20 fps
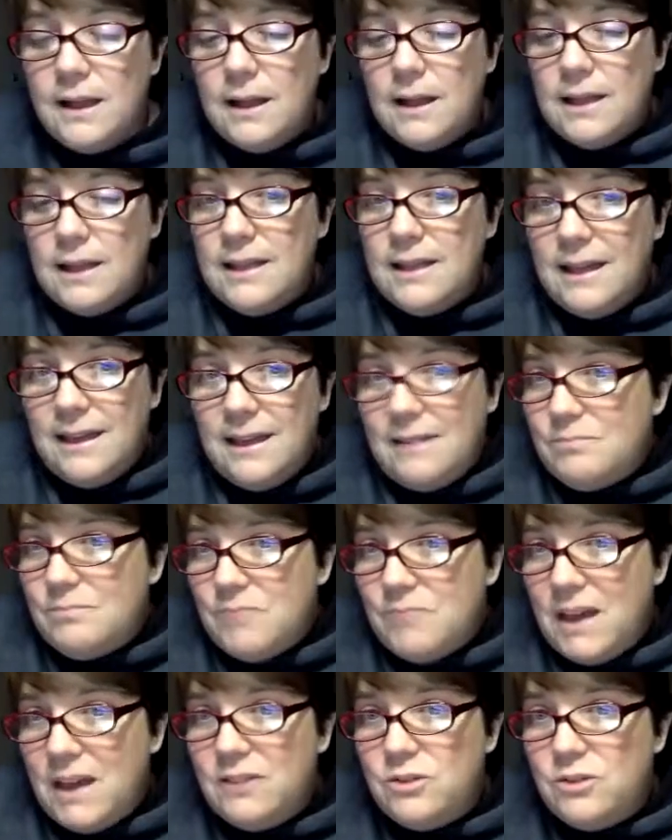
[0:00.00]
And
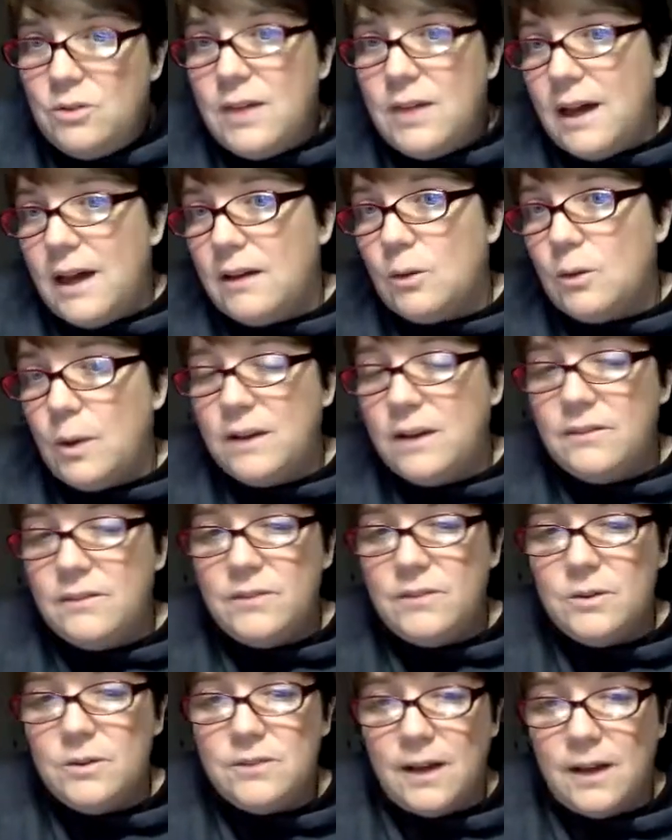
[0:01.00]
I do that quite a
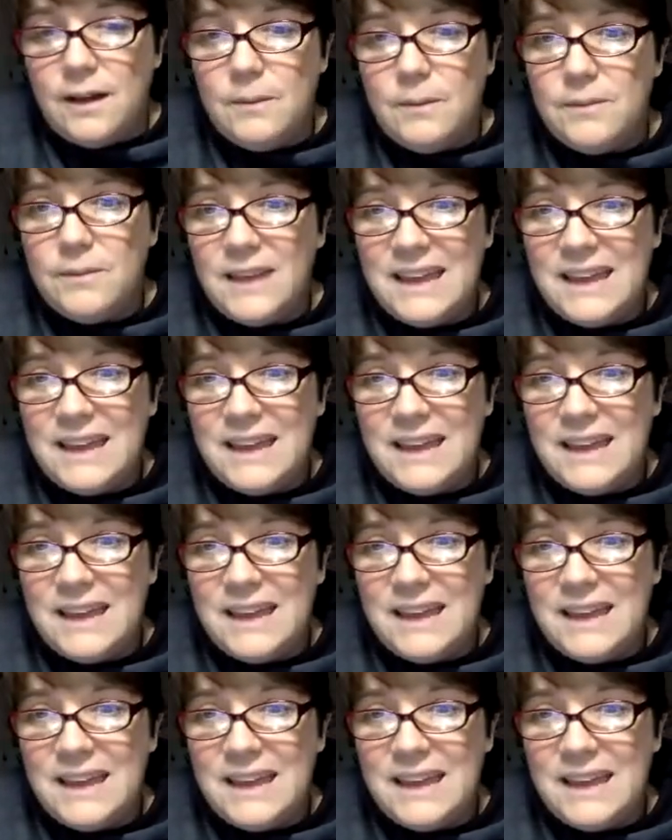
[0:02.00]
few times